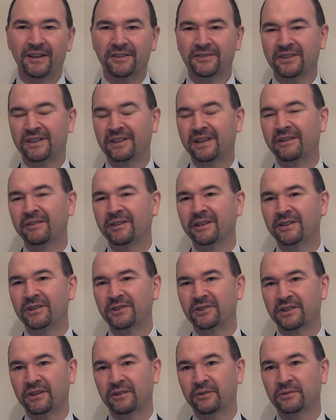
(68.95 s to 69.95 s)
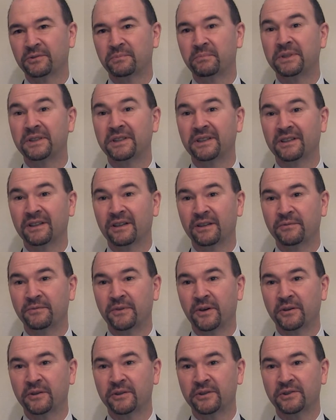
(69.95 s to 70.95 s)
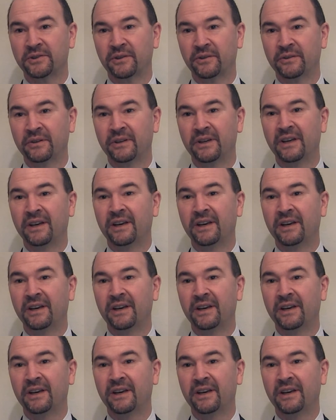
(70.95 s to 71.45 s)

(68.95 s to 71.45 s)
it's an area that Shell's particularly focused on